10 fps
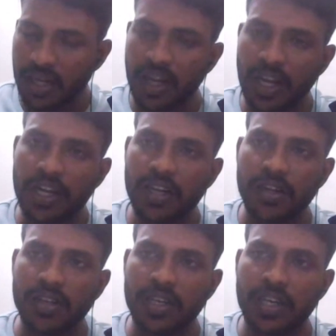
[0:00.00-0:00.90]
there is
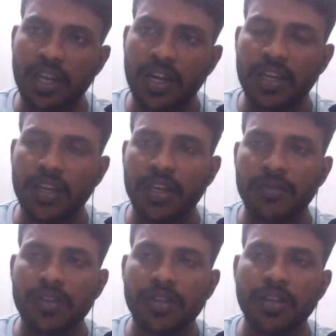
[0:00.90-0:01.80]
a chance of
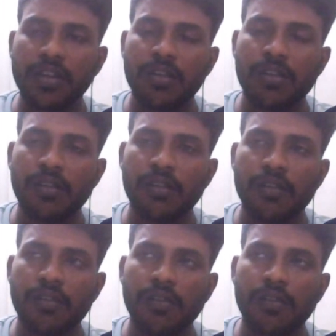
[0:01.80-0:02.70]
discharging
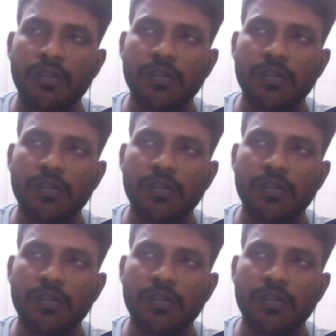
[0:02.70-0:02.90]
capacitor